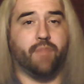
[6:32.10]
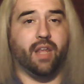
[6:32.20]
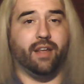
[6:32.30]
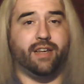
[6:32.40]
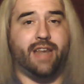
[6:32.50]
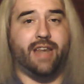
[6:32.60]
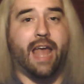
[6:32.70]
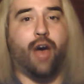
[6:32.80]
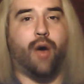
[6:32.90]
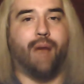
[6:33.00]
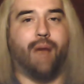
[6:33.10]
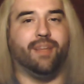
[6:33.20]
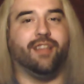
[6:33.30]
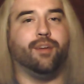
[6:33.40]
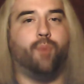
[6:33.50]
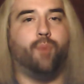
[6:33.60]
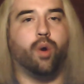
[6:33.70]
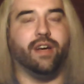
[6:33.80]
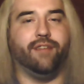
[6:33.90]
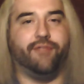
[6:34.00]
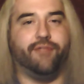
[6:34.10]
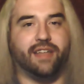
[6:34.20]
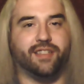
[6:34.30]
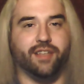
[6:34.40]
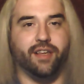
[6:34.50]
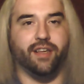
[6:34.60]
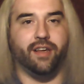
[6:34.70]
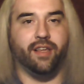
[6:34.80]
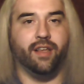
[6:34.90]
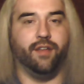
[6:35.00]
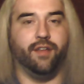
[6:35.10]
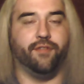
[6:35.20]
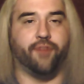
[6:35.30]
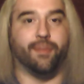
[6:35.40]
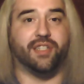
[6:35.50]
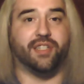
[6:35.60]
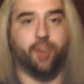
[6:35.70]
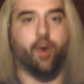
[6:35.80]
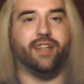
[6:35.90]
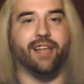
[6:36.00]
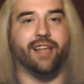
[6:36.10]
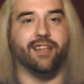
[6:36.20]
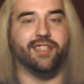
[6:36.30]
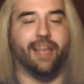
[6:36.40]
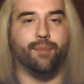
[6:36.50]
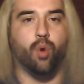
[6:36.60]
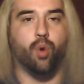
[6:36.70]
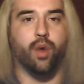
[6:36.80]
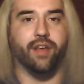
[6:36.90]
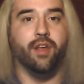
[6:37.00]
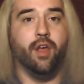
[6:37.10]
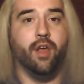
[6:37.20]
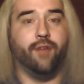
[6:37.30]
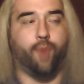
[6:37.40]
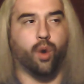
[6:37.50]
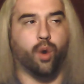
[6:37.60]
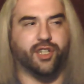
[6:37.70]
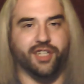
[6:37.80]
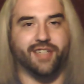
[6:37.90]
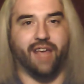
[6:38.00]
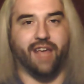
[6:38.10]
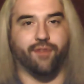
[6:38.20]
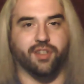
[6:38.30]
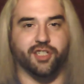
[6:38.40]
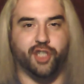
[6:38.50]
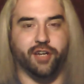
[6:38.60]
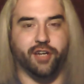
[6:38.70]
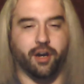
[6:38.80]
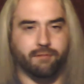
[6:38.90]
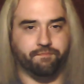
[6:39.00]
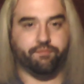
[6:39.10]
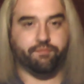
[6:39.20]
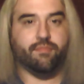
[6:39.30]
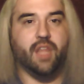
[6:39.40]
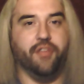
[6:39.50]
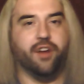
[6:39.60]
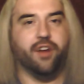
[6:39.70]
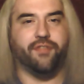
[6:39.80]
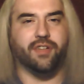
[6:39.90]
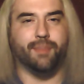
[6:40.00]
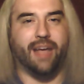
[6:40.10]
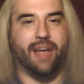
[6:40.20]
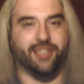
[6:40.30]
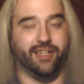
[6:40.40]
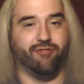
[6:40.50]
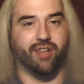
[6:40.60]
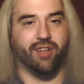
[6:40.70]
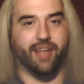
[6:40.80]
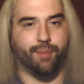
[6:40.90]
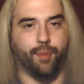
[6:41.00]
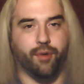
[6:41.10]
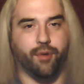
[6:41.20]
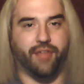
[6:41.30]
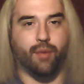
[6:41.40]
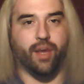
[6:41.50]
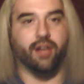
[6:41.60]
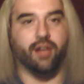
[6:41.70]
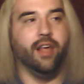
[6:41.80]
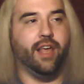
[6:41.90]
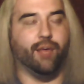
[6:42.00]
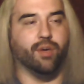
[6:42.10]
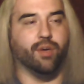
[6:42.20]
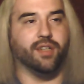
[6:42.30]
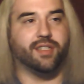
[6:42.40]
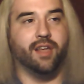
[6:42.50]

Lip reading: now I'm a little more invested from a storytelling standpoint for Shinsuke versus Jinder. Their first match, it didn't really get promoted that well. It was